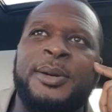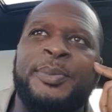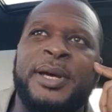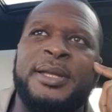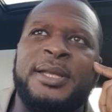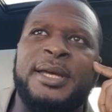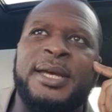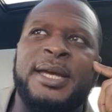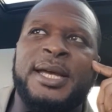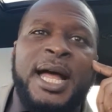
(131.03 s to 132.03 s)
But
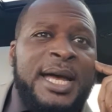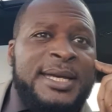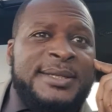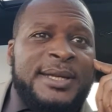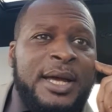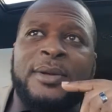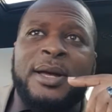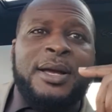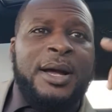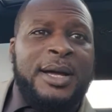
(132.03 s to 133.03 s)
guys,
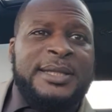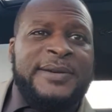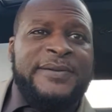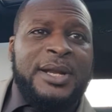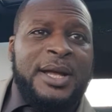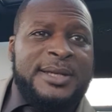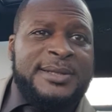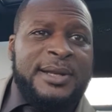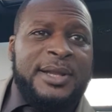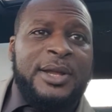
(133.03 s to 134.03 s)
Cardiff and
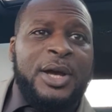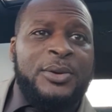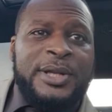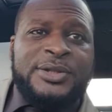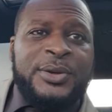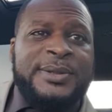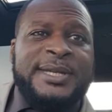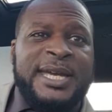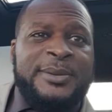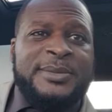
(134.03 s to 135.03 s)
Arsenal are the only two
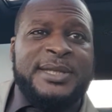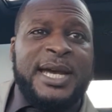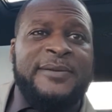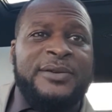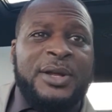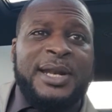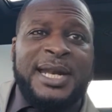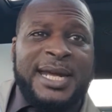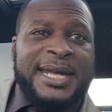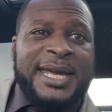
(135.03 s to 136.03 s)
teams that have not
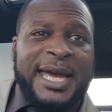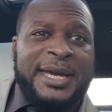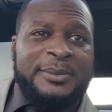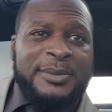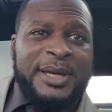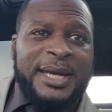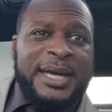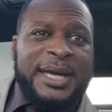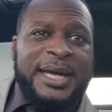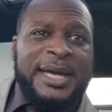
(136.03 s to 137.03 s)
led a game
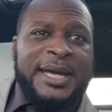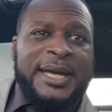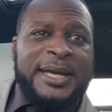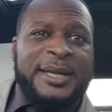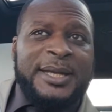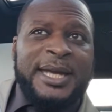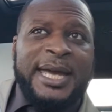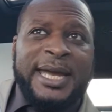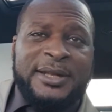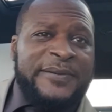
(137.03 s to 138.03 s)

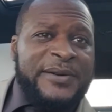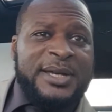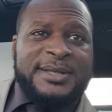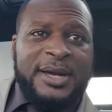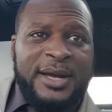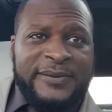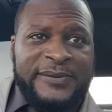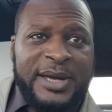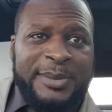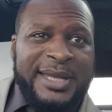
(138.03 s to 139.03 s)
in the first half.
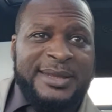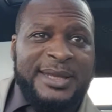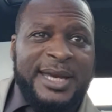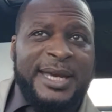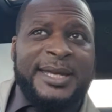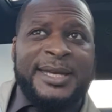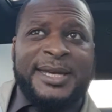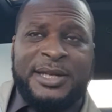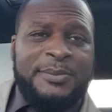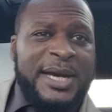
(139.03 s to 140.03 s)
I mean,
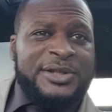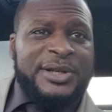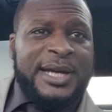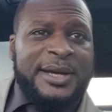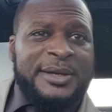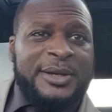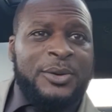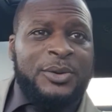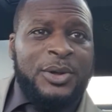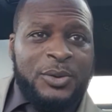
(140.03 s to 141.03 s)
can you imagine that?
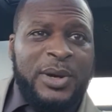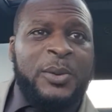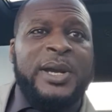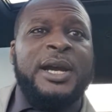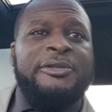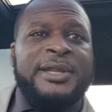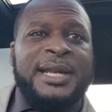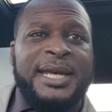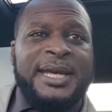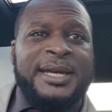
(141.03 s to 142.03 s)
Look where we are in the
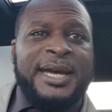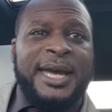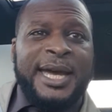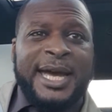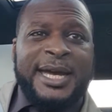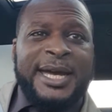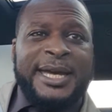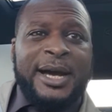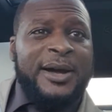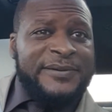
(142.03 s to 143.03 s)
league
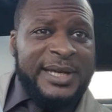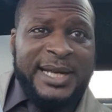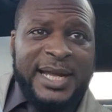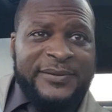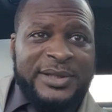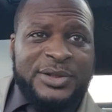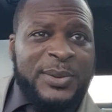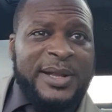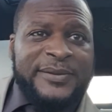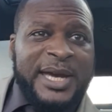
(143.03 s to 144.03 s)
after 11,
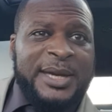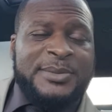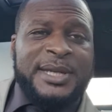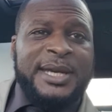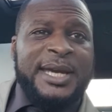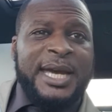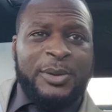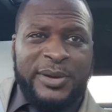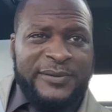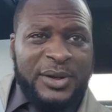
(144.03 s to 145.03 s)
12 games, and
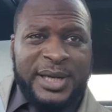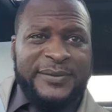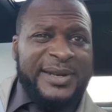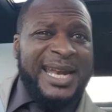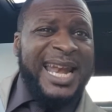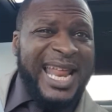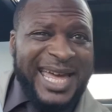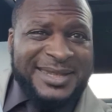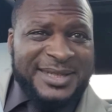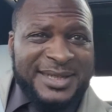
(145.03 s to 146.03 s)
we've not even
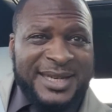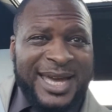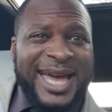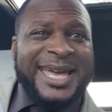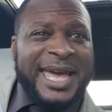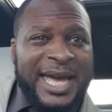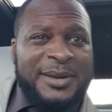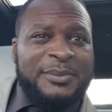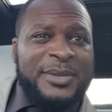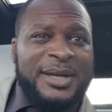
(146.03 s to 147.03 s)
led a
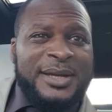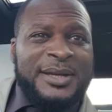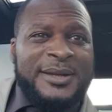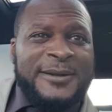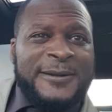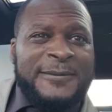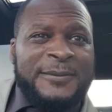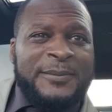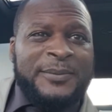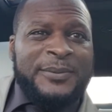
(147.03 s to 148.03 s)
game
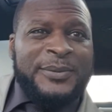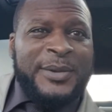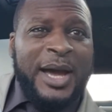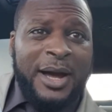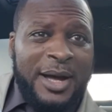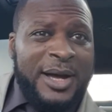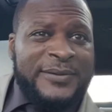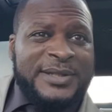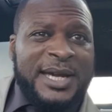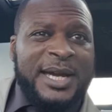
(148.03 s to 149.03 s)
at half
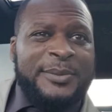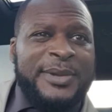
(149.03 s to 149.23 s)
time.